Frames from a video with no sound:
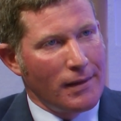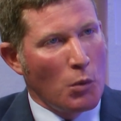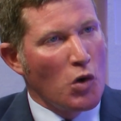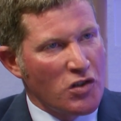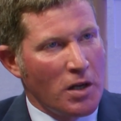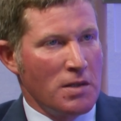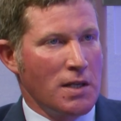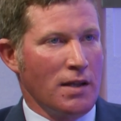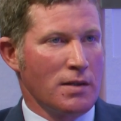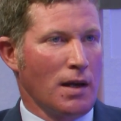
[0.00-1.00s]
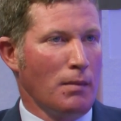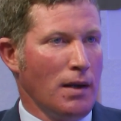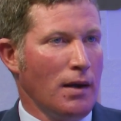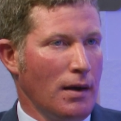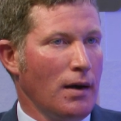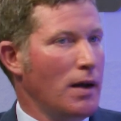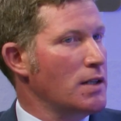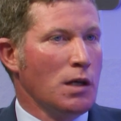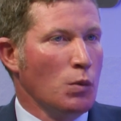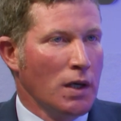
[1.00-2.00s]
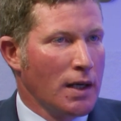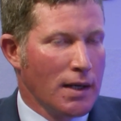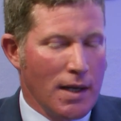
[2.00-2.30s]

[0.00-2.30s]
there was no sense. I mean, it didn't work.